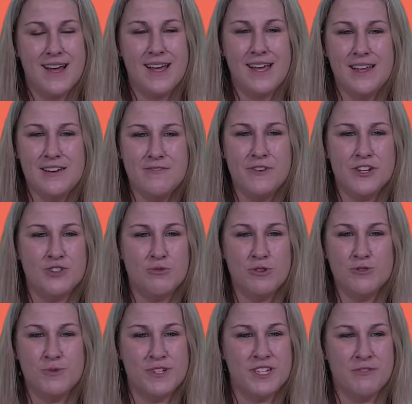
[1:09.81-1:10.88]

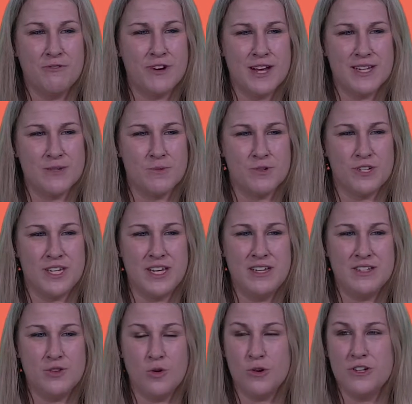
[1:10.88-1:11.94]
Individuals with different
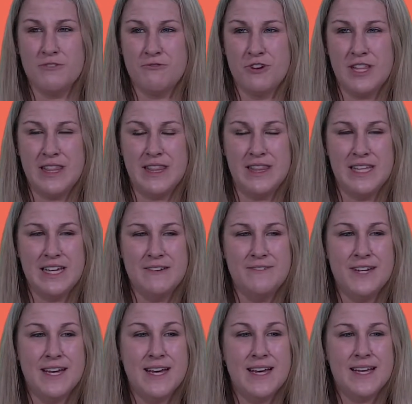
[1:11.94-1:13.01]
expertise or different
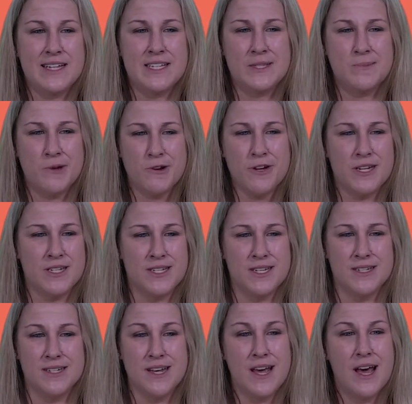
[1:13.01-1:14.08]
lived
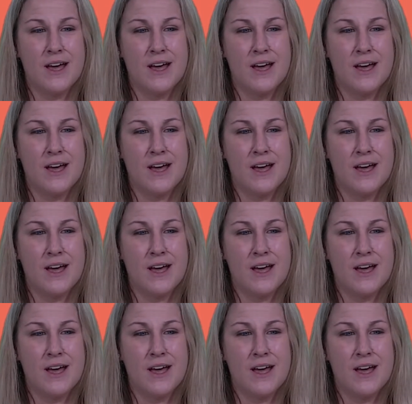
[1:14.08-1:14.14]
experiences